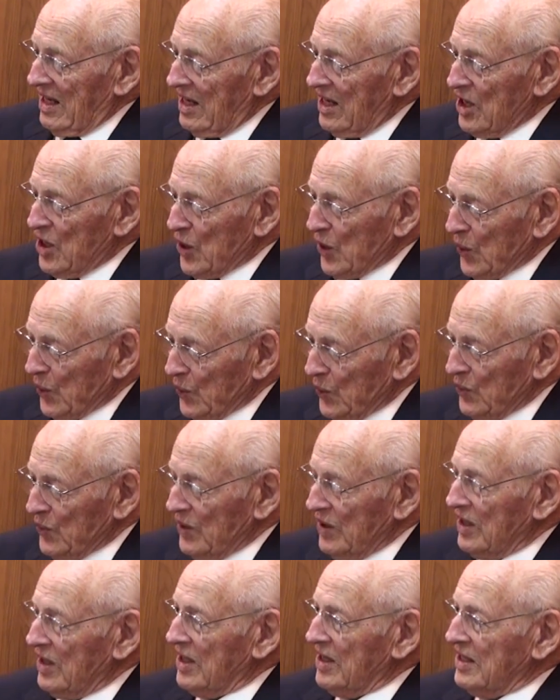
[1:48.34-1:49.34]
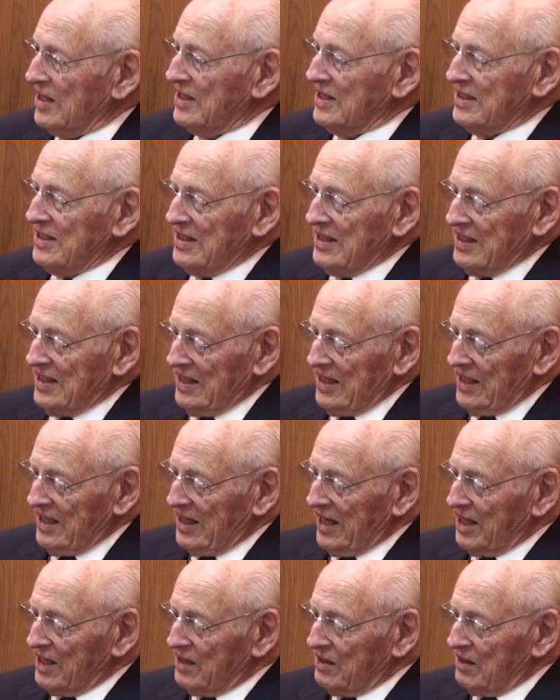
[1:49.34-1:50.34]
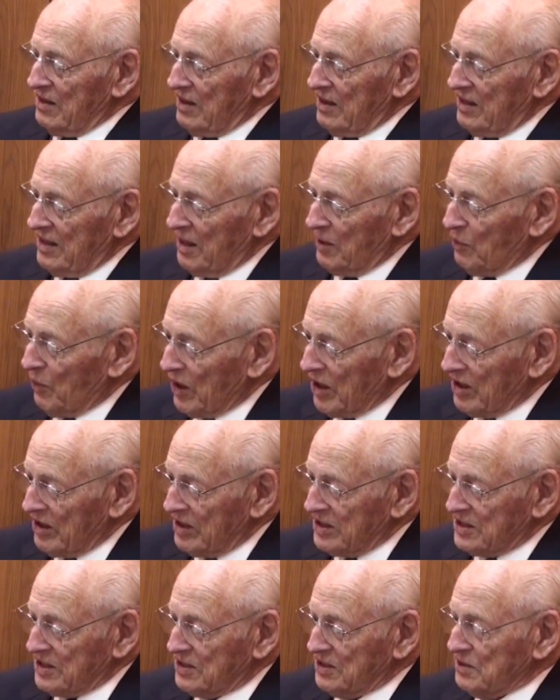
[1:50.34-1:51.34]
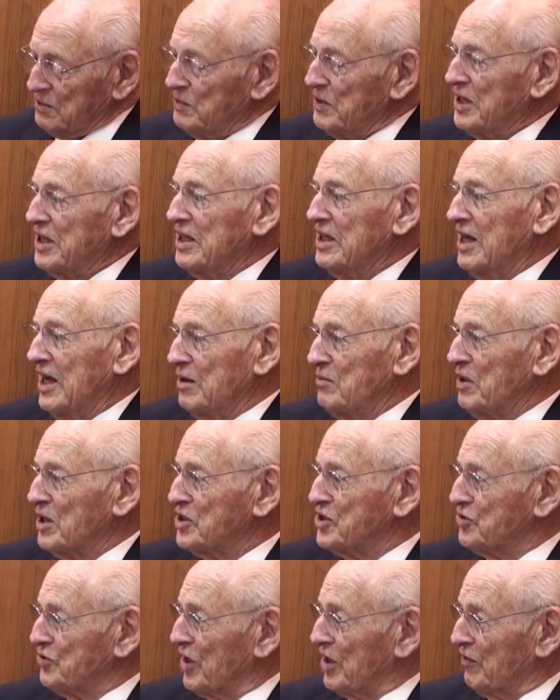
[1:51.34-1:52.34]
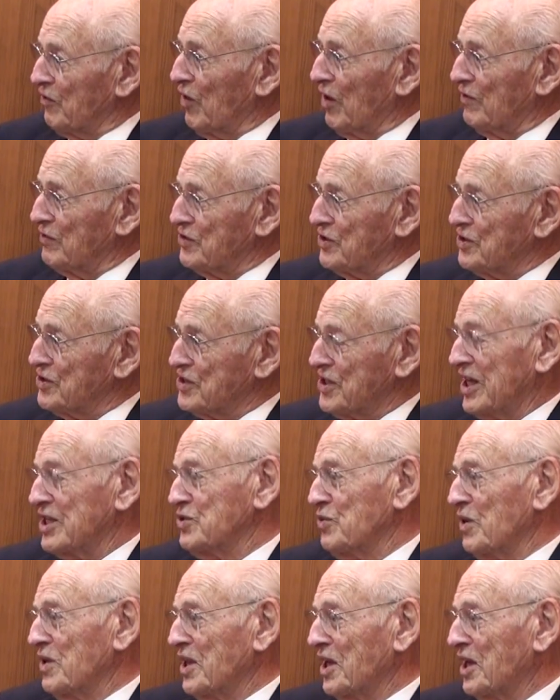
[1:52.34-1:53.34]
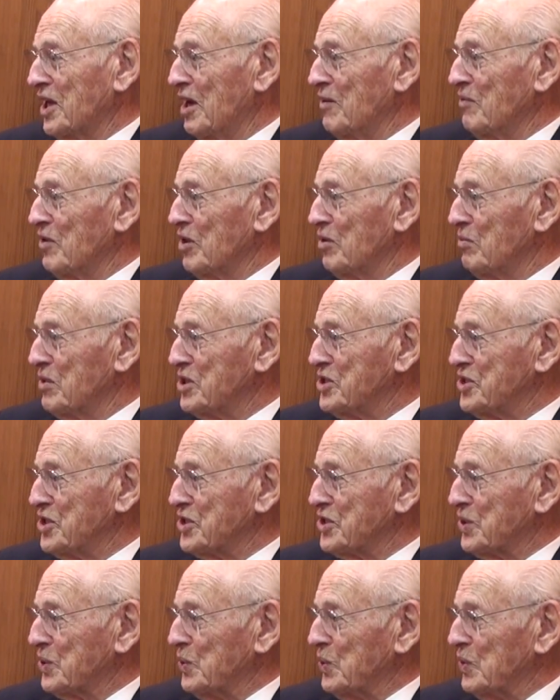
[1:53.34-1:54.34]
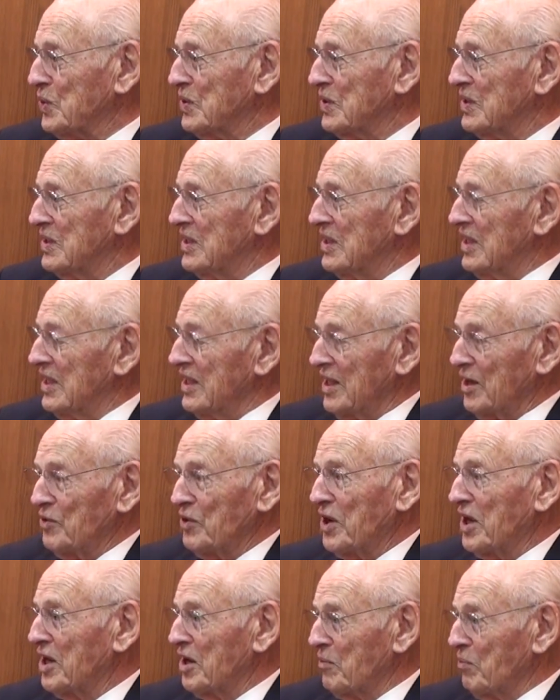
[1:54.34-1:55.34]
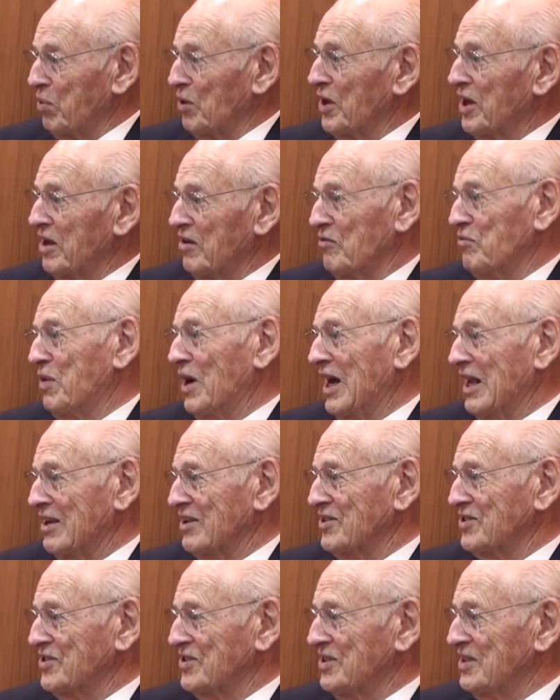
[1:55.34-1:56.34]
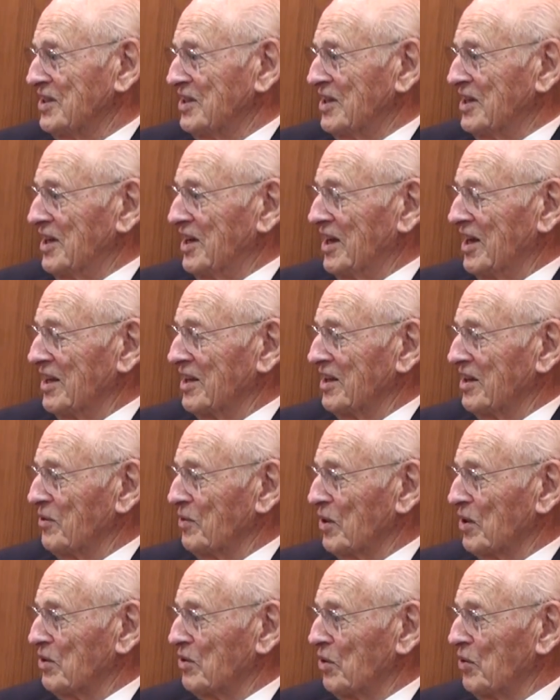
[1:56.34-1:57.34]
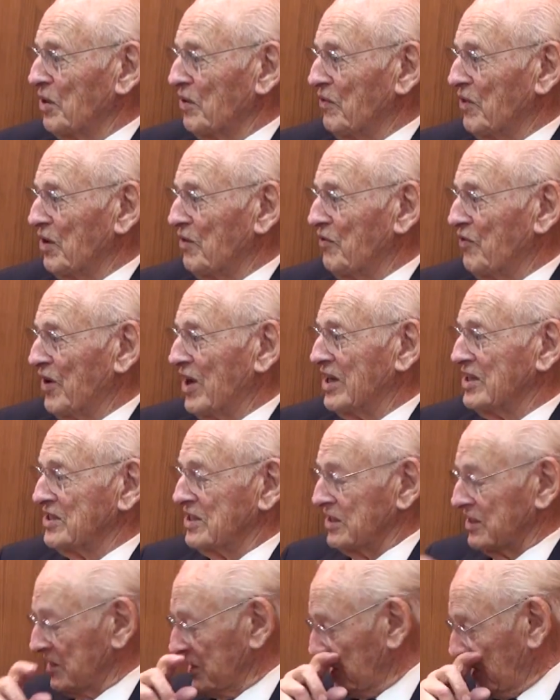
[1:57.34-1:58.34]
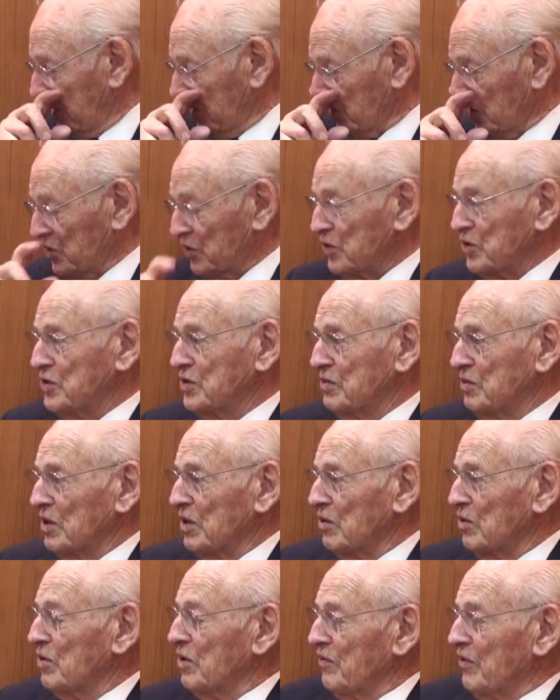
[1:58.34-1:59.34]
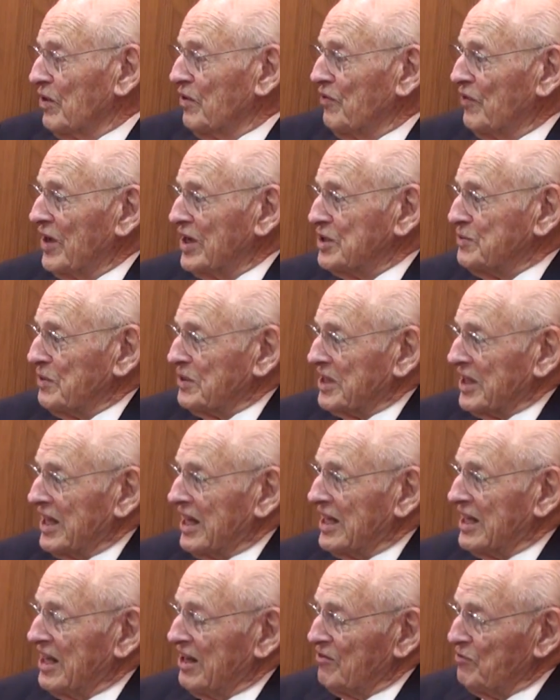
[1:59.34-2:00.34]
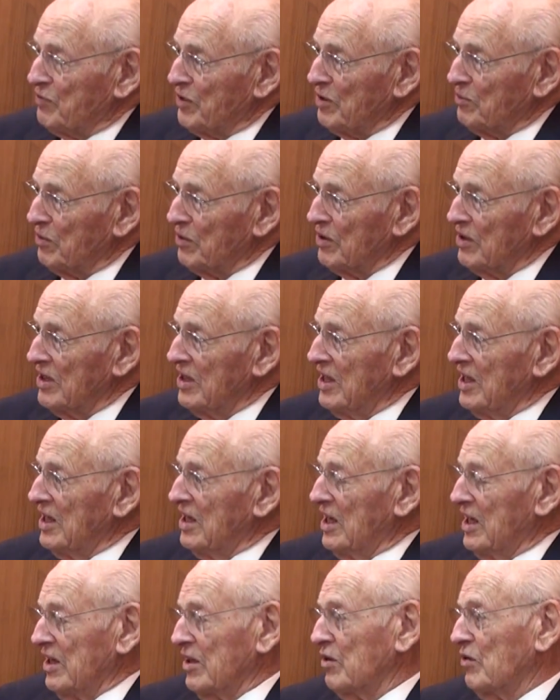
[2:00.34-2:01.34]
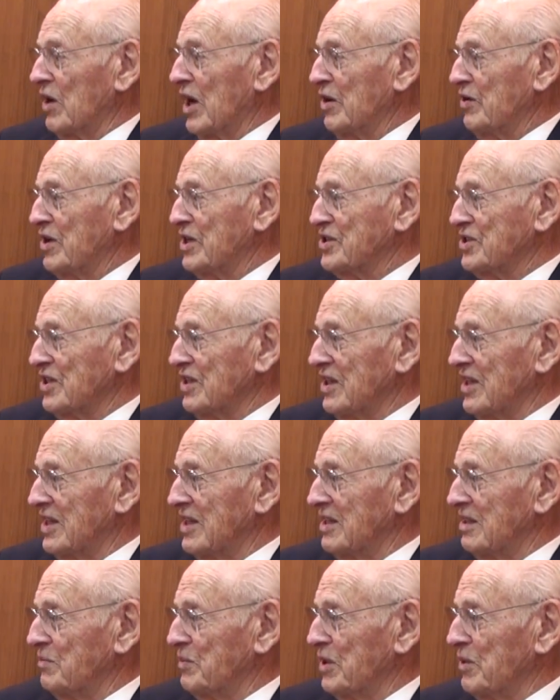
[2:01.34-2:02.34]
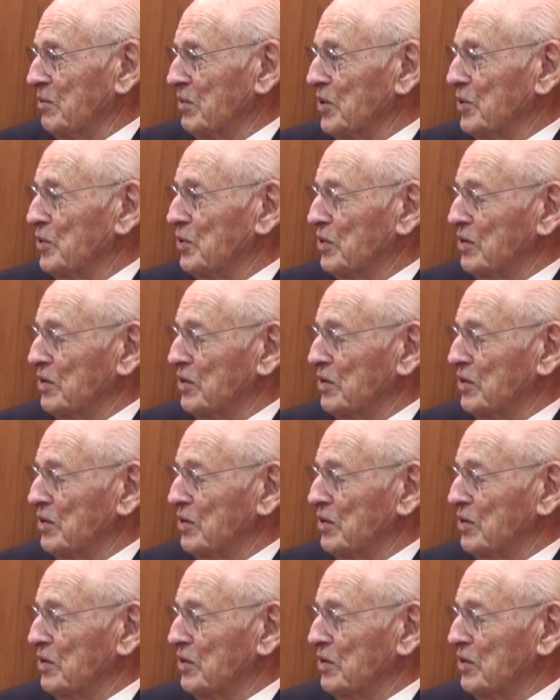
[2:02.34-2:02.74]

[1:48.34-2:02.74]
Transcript: No, they wanted us to be administrative officers. That's why they came to the business school. They were getting plenty of pilots, and they were growing very fast. The air crews were growing very fast, but they had to have people on the ground echelon and people who